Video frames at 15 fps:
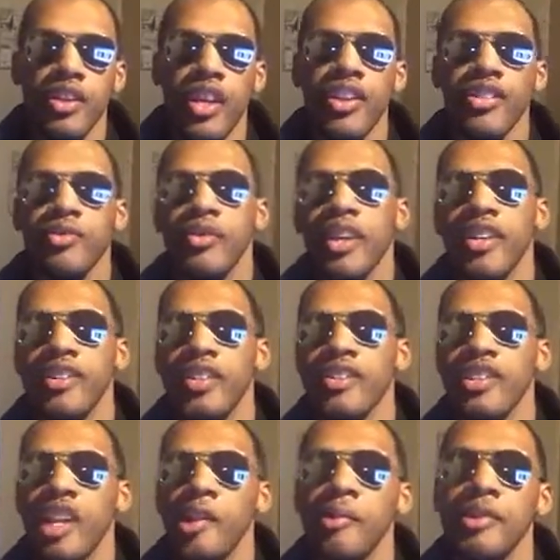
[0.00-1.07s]
Yes, ladies
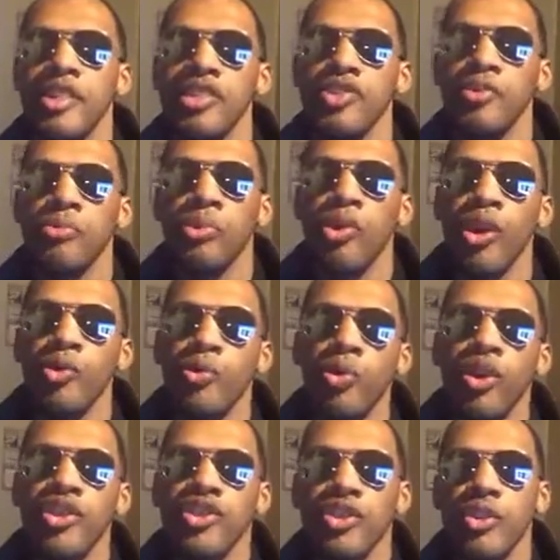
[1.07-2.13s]
and gentlemen, this is your boy
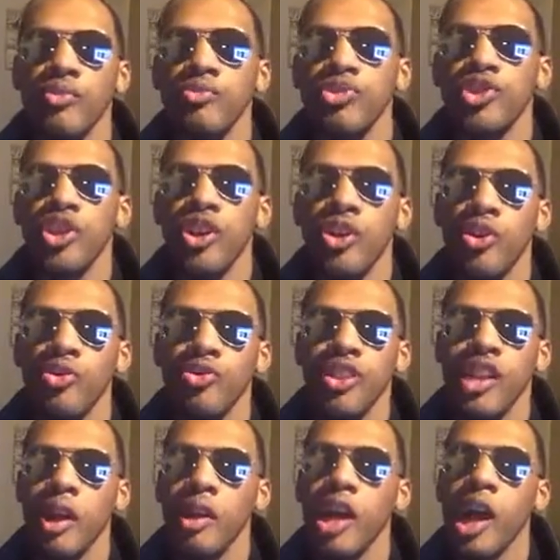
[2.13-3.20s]
Warzone
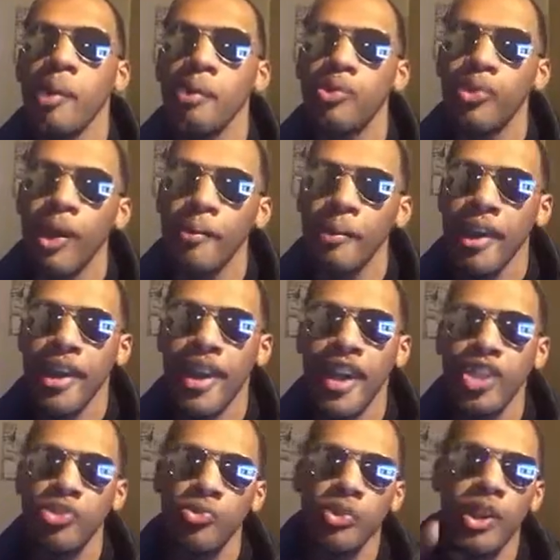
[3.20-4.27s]
Jones, and I'm coming right back
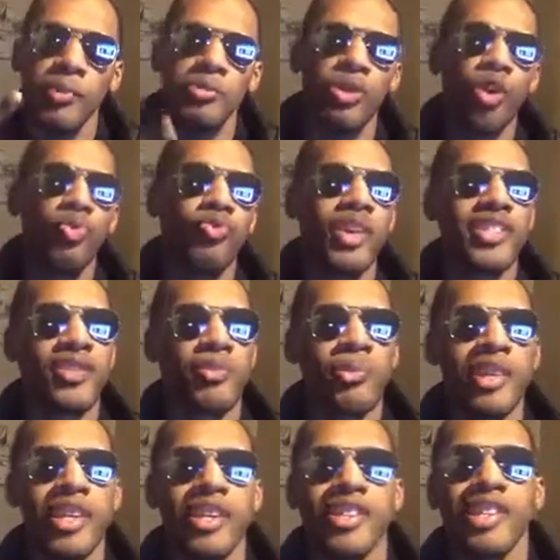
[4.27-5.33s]
at you with a pro wrestling
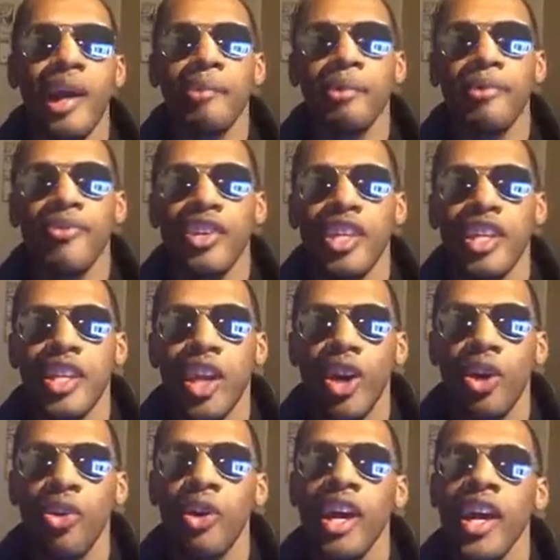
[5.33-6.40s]
related type of
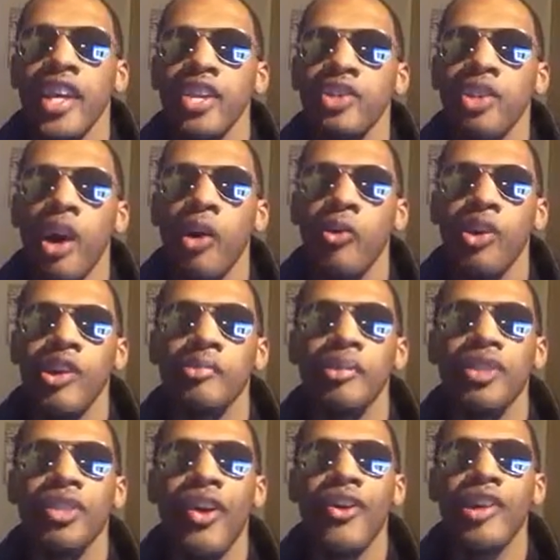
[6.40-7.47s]
video. You know, I want to be
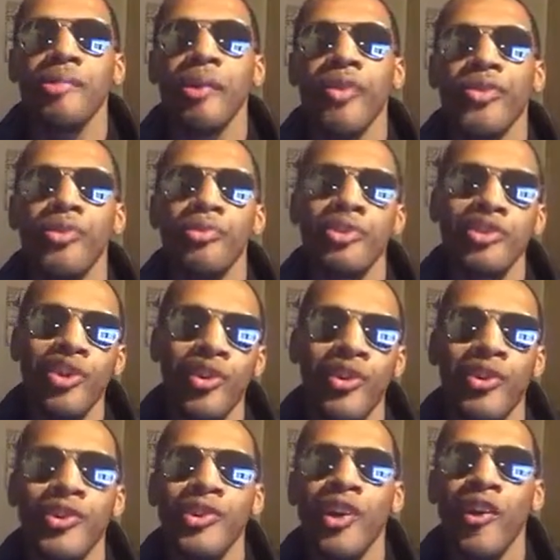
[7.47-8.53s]
talking about the
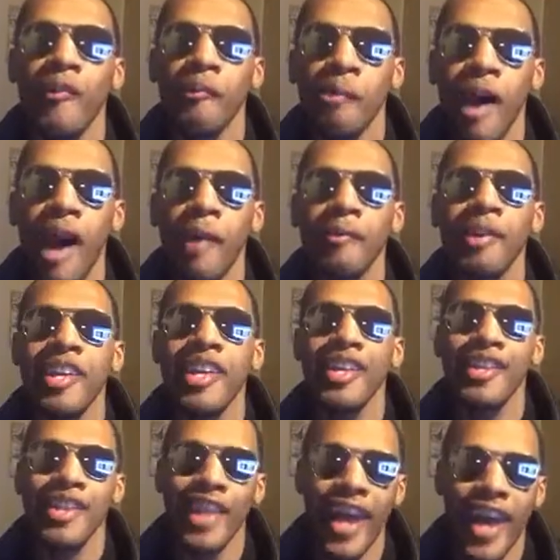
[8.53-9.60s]
return of Bobby
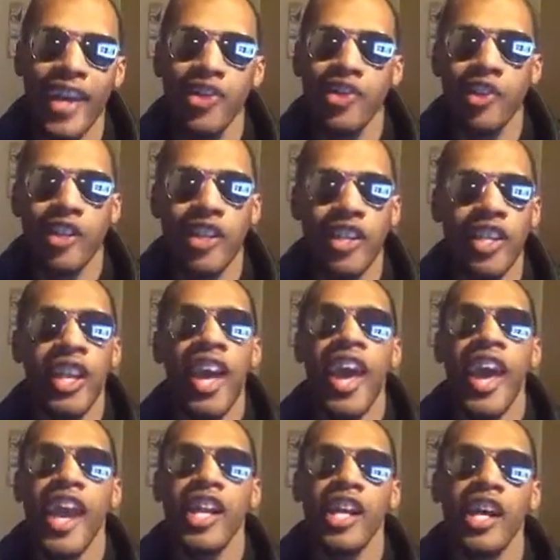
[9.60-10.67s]
Lashley
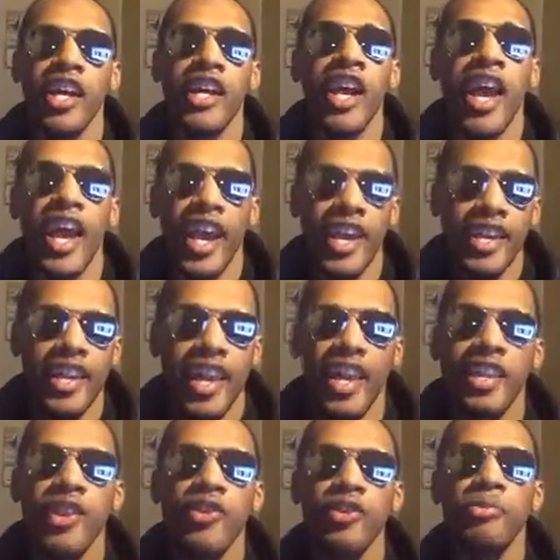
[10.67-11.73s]
and
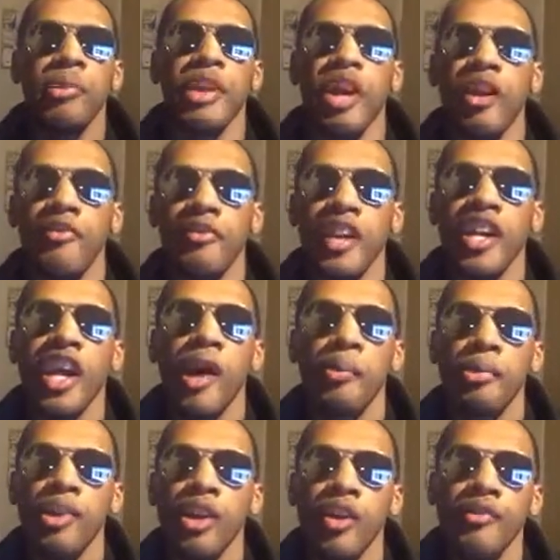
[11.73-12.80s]
a little bit of a
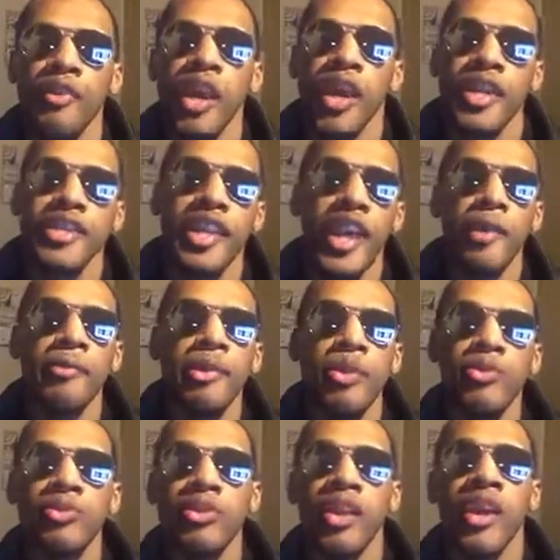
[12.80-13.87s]
couple of
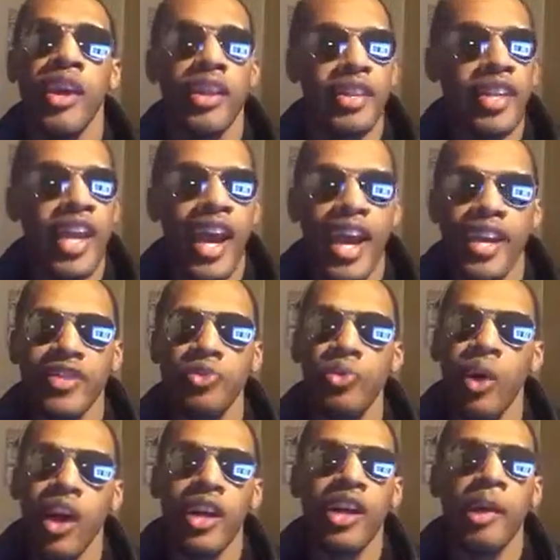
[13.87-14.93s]
debuts, guys
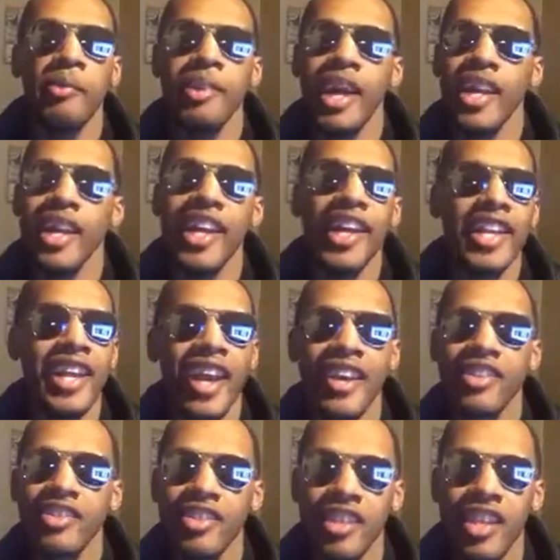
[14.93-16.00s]
who are coming out of
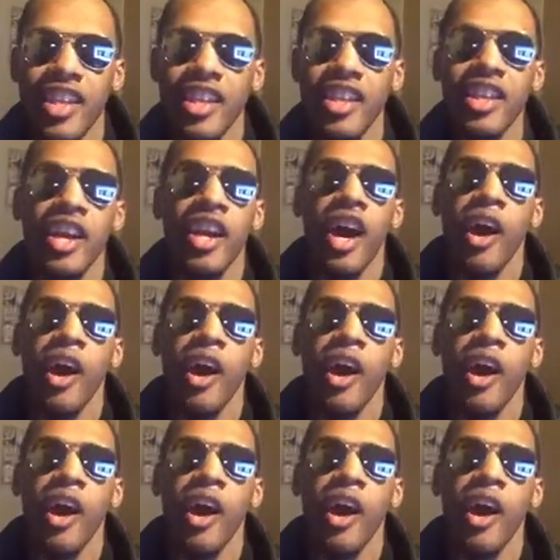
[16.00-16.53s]
NXT.